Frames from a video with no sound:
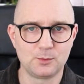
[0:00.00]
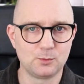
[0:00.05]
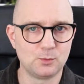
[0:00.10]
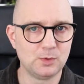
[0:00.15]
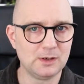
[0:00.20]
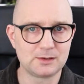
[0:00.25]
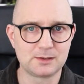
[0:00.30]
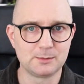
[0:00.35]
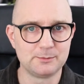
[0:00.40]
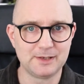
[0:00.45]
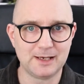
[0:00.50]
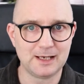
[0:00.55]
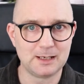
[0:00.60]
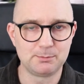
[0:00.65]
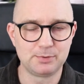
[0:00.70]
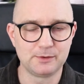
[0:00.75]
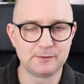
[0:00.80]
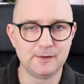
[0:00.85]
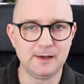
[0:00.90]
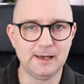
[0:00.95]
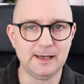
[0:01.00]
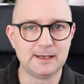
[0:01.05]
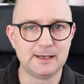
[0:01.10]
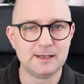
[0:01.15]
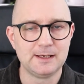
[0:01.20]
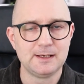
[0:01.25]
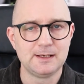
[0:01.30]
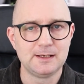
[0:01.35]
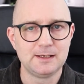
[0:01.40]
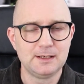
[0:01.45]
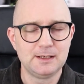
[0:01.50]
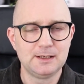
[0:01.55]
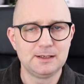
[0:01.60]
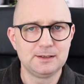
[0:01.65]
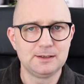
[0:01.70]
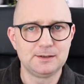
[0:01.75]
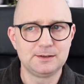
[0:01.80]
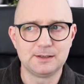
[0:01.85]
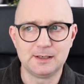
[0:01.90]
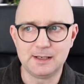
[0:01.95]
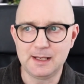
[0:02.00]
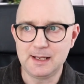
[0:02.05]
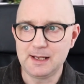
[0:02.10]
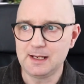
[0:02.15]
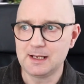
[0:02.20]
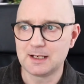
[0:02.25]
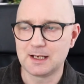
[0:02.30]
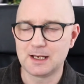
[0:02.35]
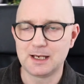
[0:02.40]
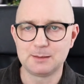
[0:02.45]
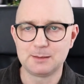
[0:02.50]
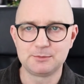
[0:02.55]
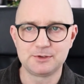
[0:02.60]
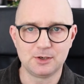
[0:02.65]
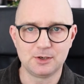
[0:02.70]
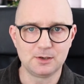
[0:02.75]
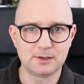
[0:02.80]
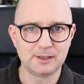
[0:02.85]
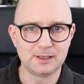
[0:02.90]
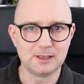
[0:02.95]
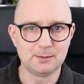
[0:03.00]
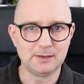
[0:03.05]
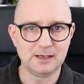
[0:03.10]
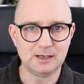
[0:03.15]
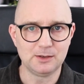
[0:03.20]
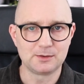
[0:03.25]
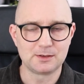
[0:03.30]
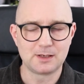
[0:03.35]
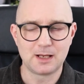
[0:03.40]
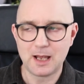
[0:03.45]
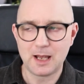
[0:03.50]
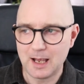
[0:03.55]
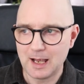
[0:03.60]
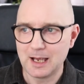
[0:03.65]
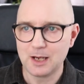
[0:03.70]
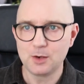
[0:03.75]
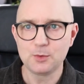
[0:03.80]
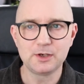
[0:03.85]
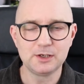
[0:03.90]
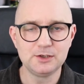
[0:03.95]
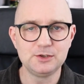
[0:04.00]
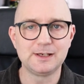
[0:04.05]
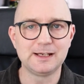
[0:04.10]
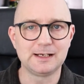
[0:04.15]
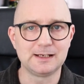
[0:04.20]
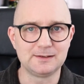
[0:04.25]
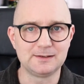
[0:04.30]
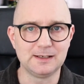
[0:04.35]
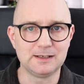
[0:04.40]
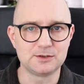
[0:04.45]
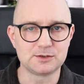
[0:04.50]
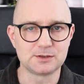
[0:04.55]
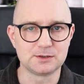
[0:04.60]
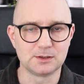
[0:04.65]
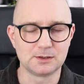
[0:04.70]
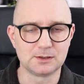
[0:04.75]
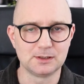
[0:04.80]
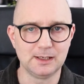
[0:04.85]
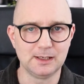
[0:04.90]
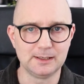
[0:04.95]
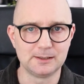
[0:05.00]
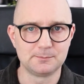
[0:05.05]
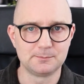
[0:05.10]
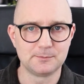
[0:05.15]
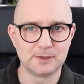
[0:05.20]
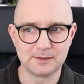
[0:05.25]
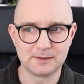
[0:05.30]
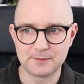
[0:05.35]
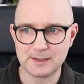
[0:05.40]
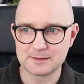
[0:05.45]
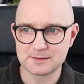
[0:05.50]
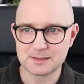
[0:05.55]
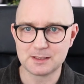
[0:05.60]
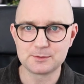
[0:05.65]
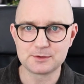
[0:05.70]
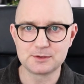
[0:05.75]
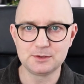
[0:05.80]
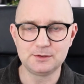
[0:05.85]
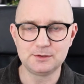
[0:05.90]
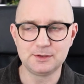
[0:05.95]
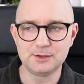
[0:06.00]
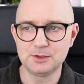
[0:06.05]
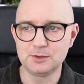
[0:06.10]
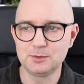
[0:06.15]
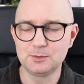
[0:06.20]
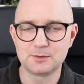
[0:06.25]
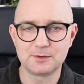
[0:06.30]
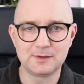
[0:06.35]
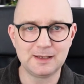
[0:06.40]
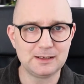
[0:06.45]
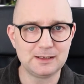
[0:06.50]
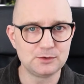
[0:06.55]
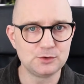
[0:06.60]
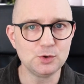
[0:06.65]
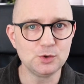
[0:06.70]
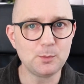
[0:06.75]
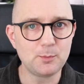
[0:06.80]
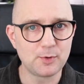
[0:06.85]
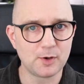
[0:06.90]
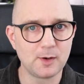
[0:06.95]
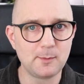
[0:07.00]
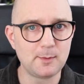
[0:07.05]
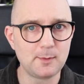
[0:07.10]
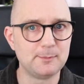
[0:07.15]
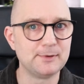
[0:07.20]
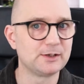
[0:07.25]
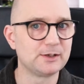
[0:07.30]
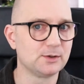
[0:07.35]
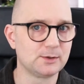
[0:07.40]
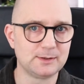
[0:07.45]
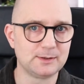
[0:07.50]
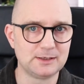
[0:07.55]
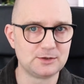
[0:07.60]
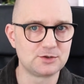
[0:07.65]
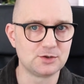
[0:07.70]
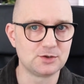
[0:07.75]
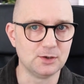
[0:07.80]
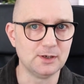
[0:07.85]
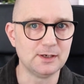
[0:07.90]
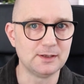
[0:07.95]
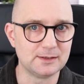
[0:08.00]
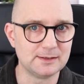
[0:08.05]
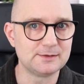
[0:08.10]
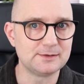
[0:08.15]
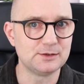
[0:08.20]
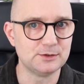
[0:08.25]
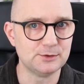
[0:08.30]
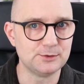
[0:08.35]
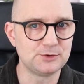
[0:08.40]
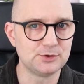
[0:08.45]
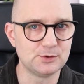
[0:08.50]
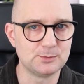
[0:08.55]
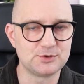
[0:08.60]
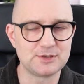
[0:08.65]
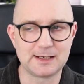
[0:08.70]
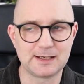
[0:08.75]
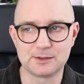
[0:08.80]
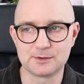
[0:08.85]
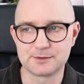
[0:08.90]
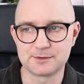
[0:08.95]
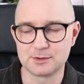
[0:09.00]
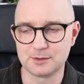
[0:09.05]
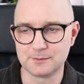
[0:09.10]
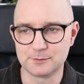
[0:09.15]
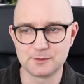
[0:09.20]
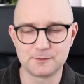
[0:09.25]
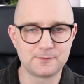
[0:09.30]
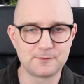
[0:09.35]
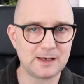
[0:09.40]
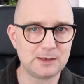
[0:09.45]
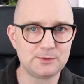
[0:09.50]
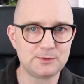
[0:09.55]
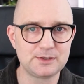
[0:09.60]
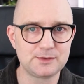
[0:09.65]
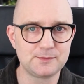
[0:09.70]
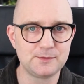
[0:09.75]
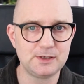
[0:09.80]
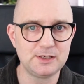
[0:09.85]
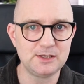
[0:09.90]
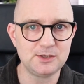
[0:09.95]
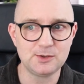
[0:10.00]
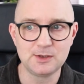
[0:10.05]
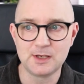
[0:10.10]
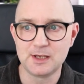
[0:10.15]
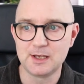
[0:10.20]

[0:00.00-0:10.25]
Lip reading: welcome to Amplify. Today I'm talking about how can you get attention online? And if that sounds good to you, then you're probably going to enjoy this YouTube channel. So if you found this video,